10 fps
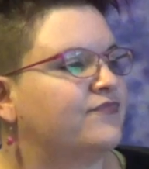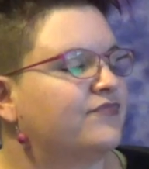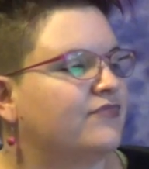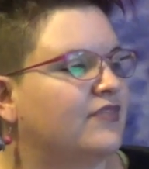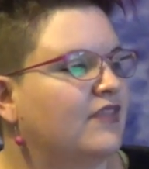
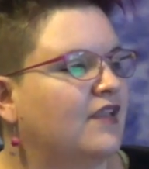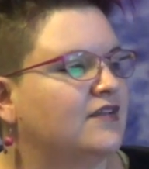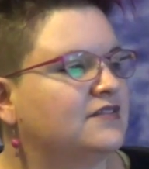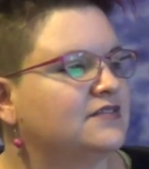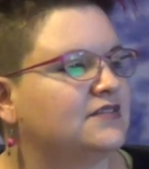
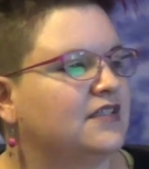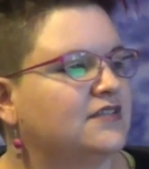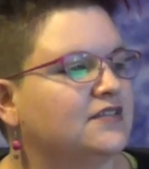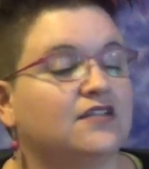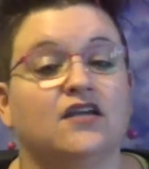C1,
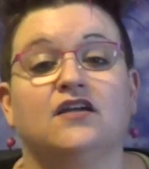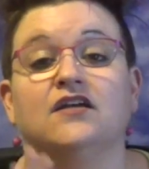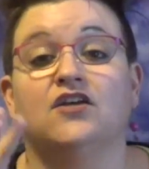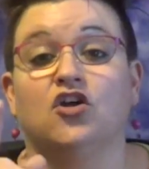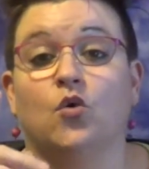let me
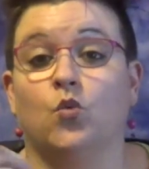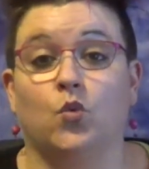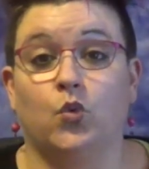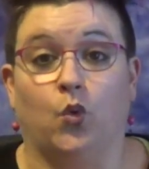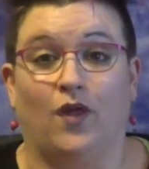tell you
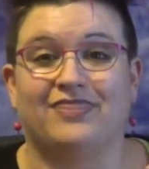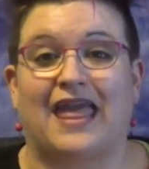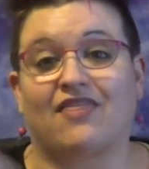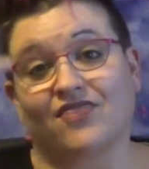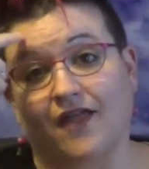about that.
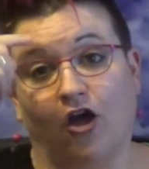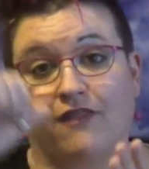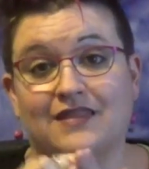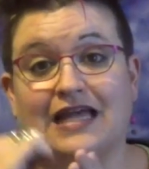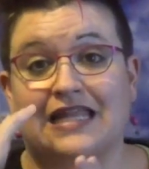
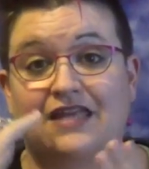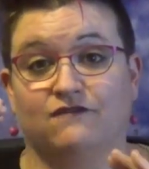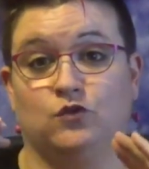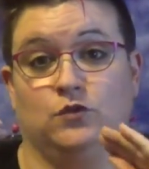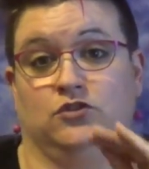
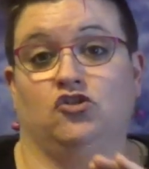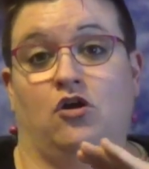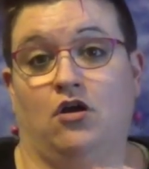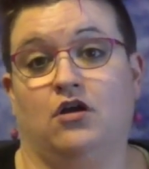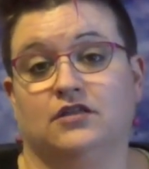They thought
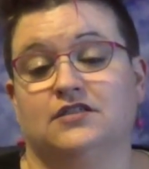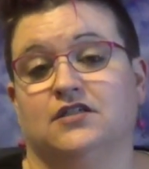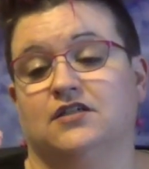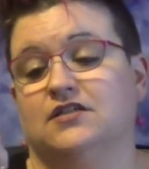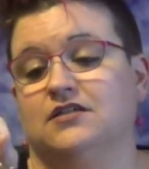that if
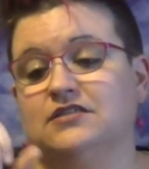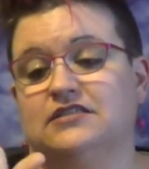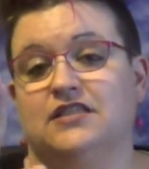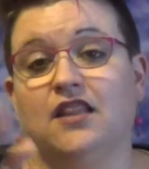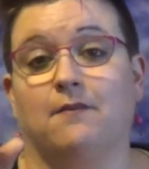you went
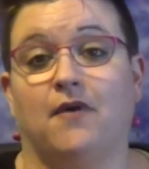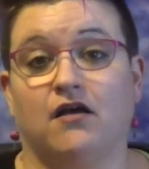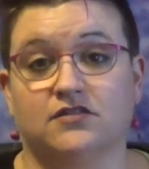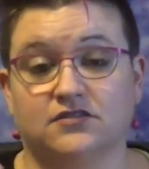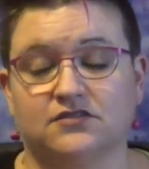ahead and
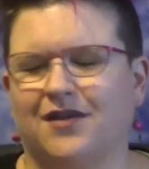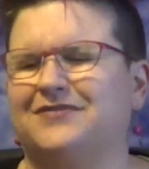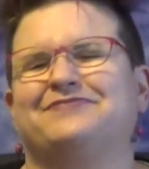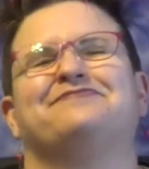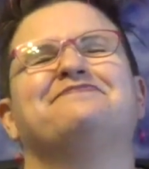taught,
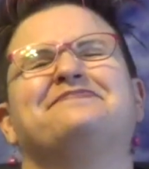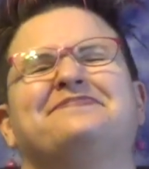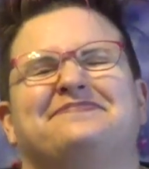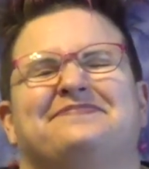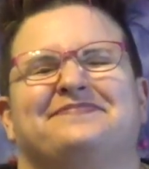not
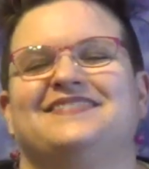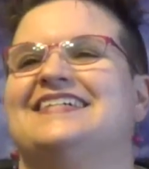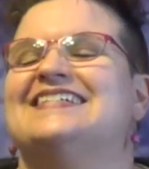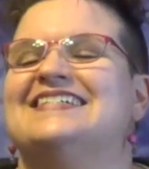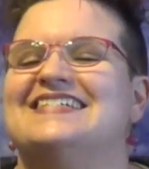the
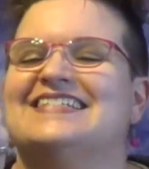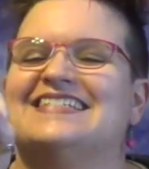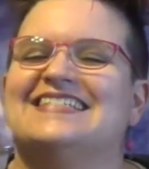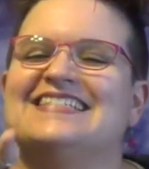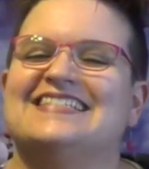syllabus,
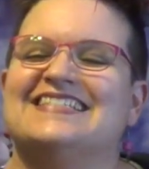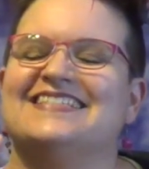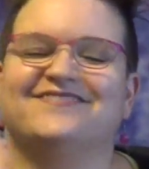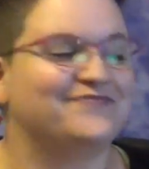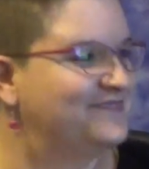I just
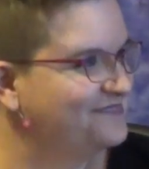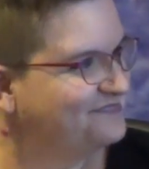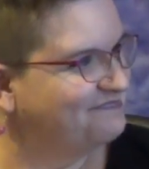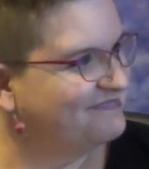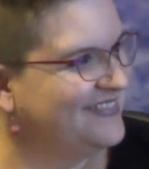said
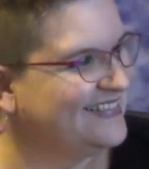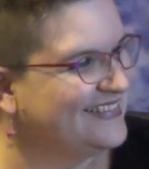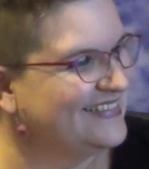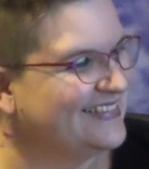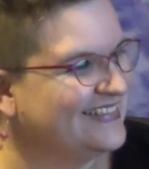syllabus.
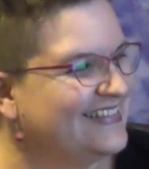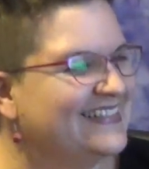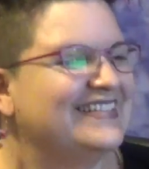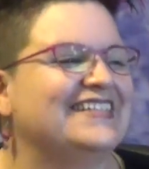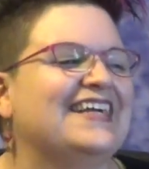Oh
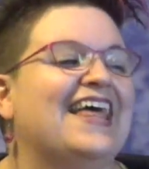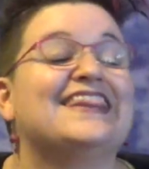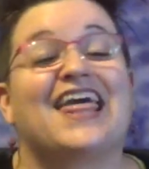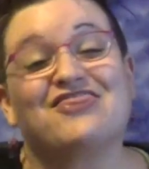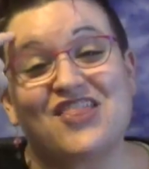my gosh,
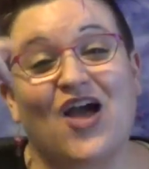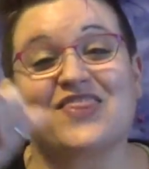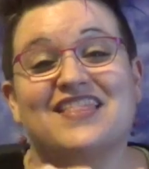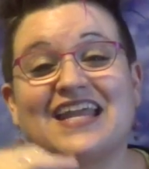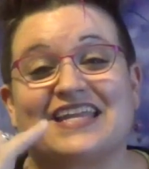I'm so
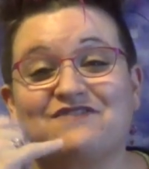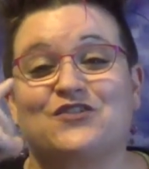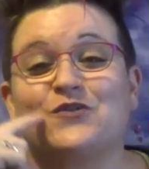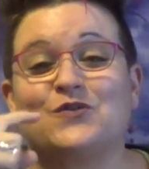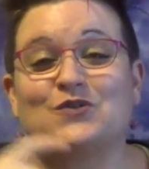silly.
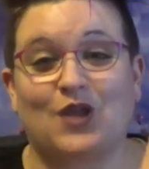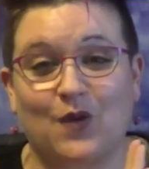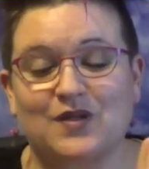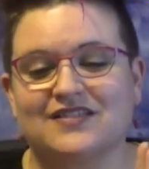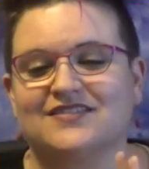
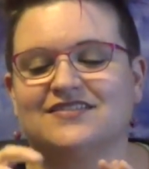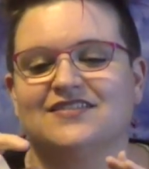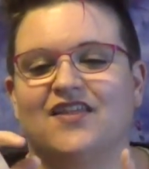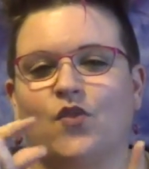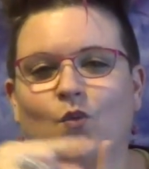They thought
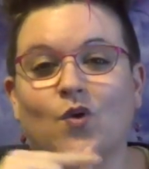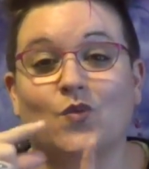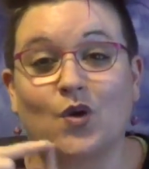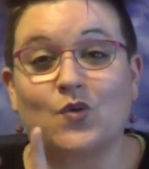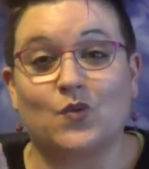that if you
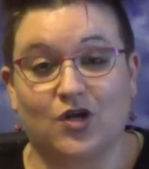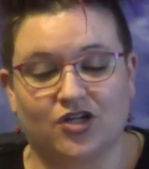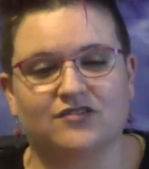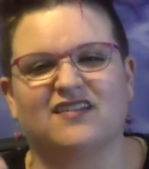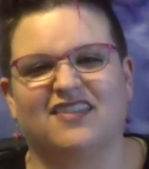notice
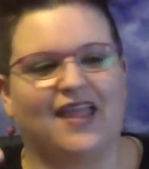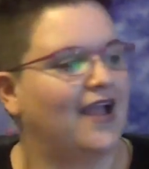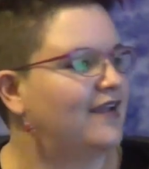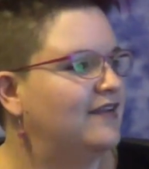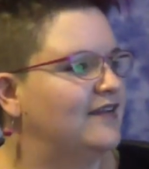the
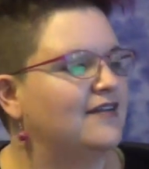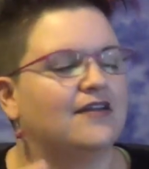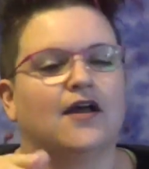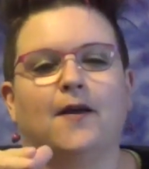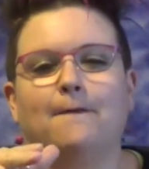parts of
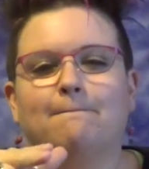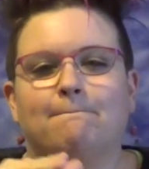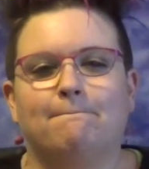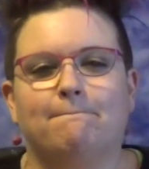words,